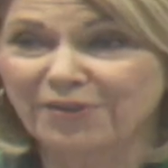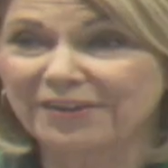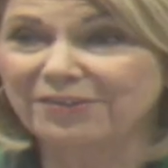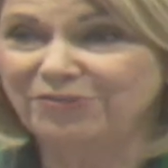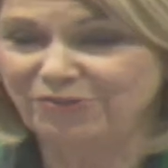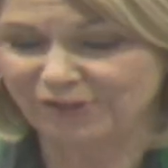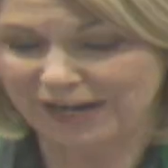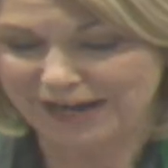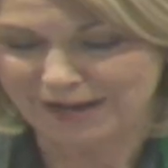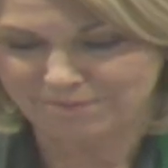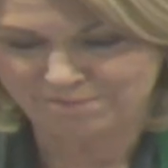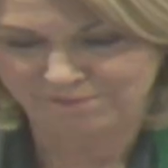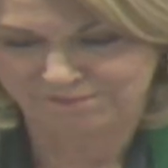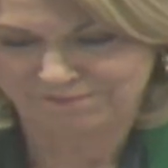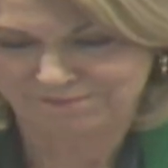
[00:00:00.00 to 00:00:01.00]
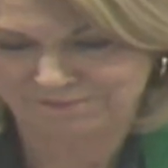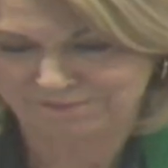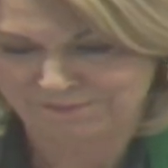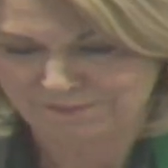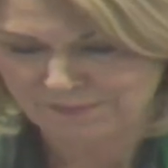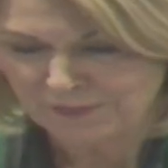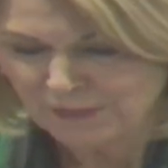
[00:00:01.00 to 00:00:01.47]
for this job.
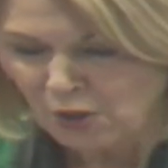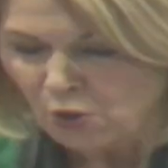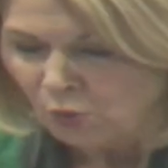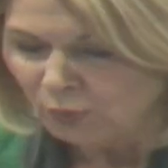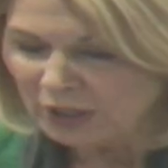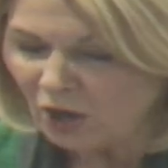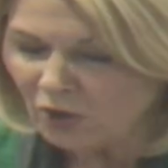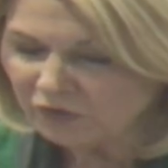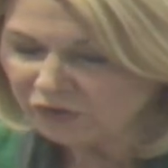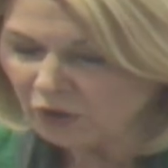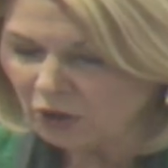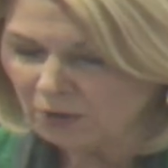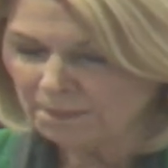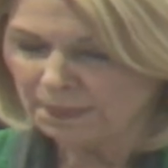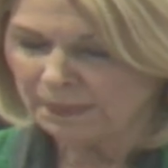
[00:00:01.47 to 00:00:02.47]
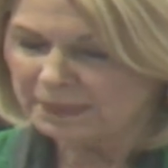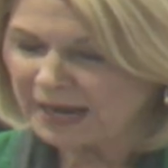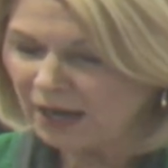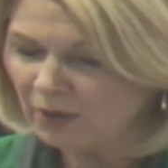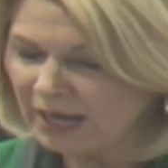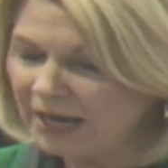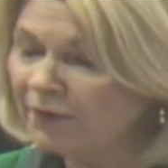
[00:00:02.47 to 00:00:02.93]
We also
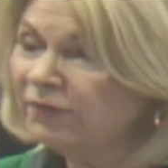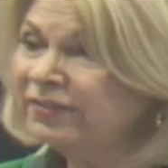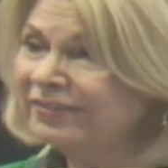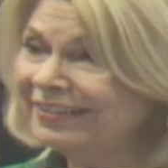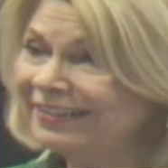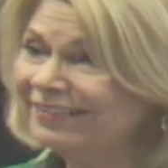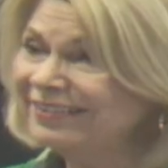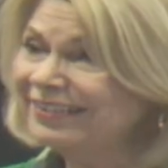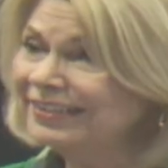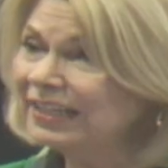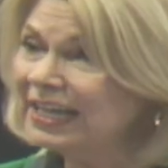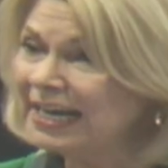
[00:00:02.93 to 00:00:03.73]
now have citizen